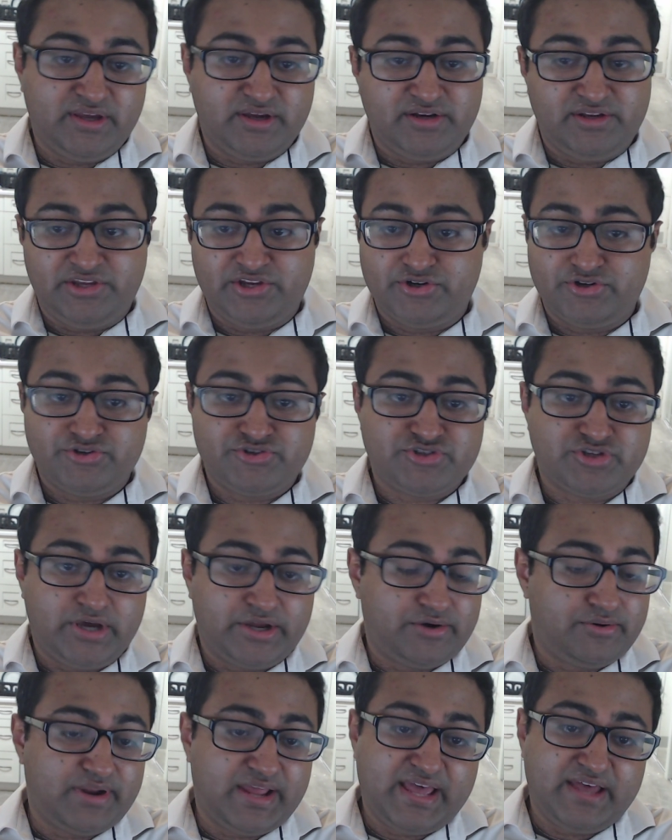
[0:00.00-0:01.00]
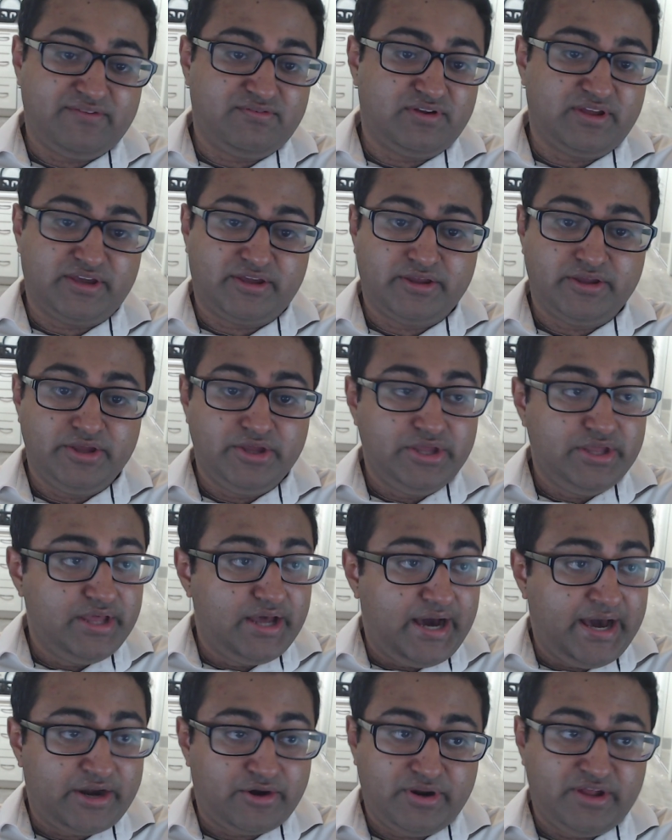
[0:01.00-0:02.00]
in years, so I don't have like
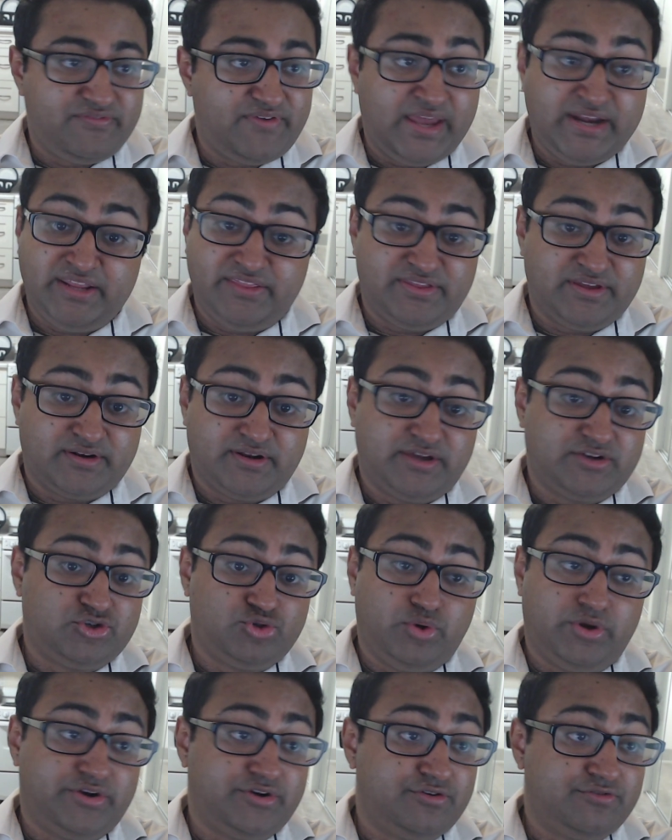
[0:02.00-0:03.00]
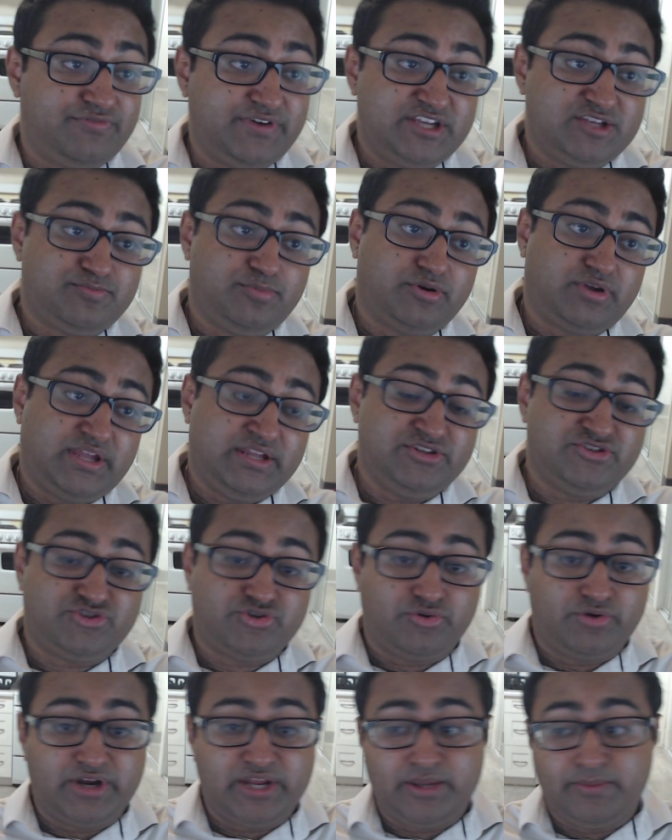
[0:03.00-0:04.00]
I don't have anything like Twitter, Facebook,
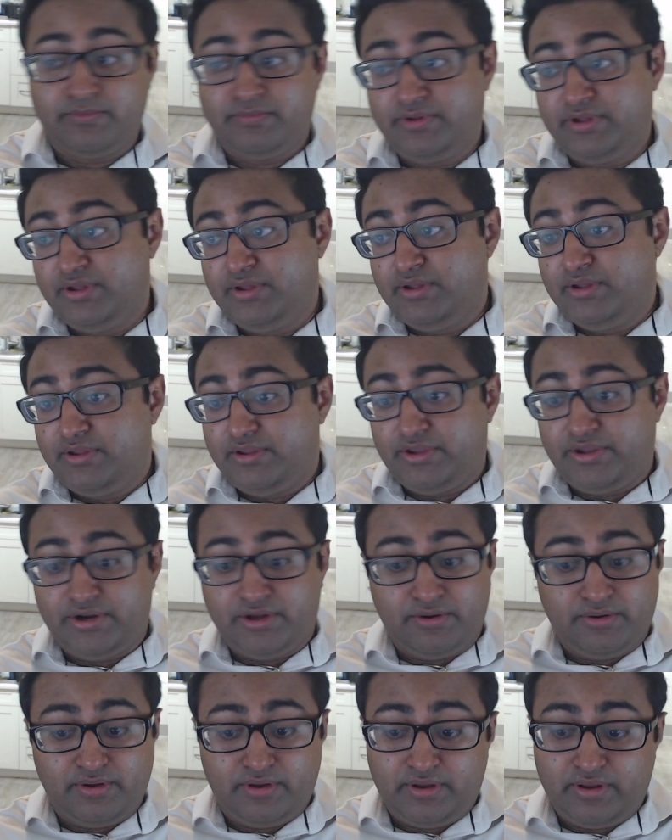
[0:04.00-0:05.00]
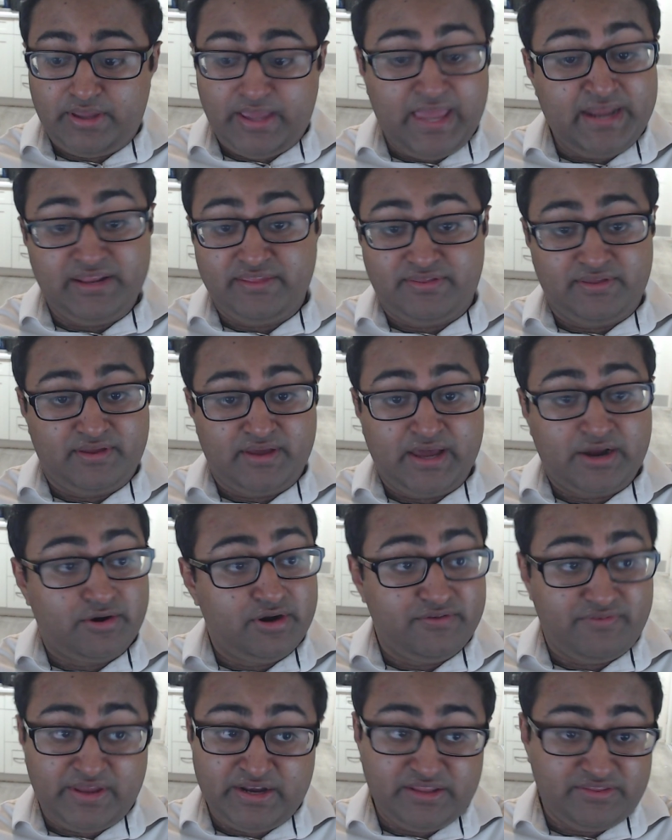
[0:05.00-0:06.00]
Instagram, you know, anything. I don't
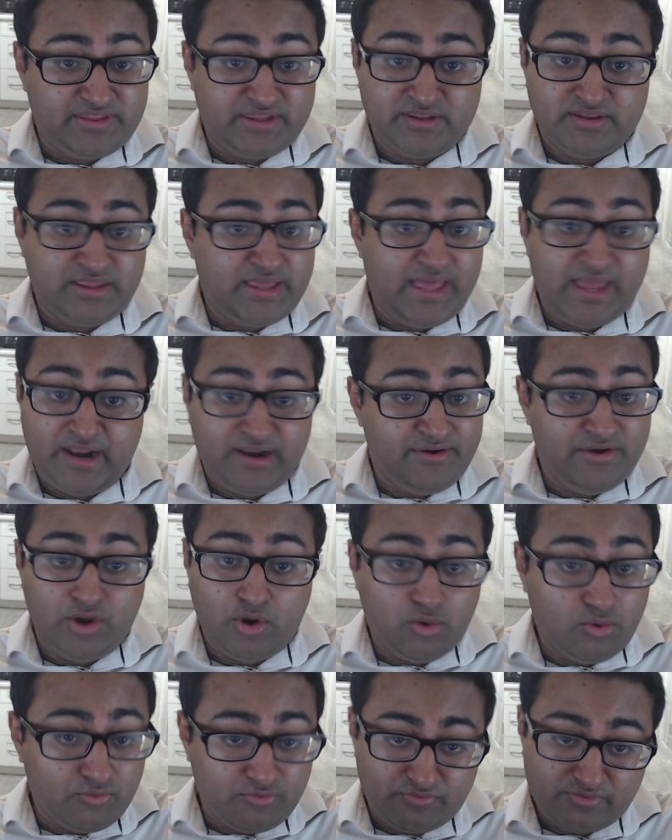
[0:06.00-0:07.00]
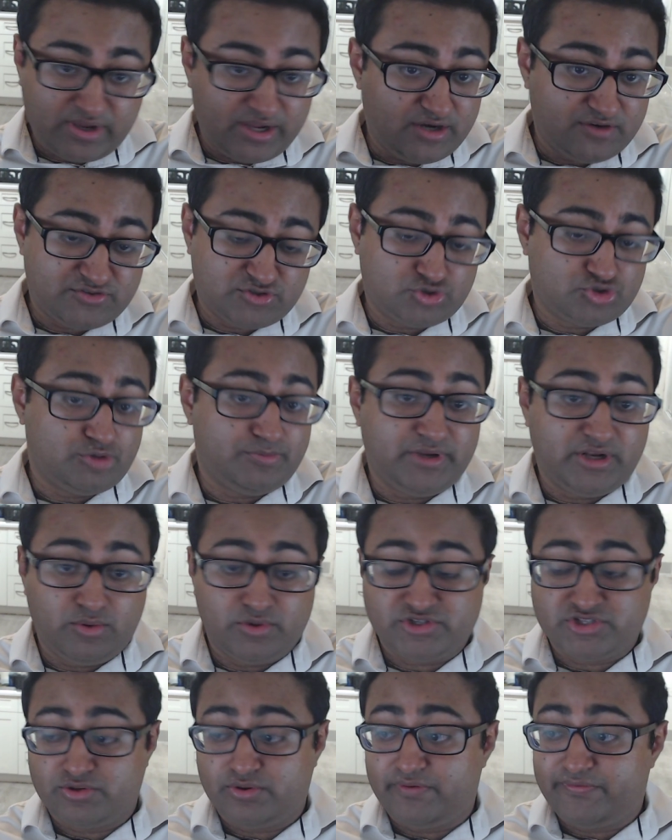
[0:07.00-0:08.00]
have anything. No kind of social media
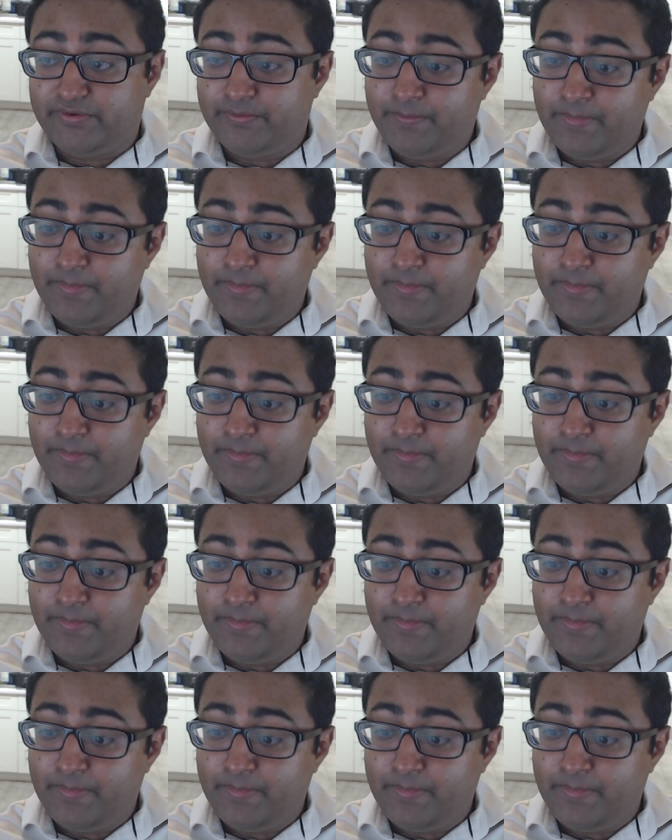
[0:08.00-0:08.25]
whatsoever.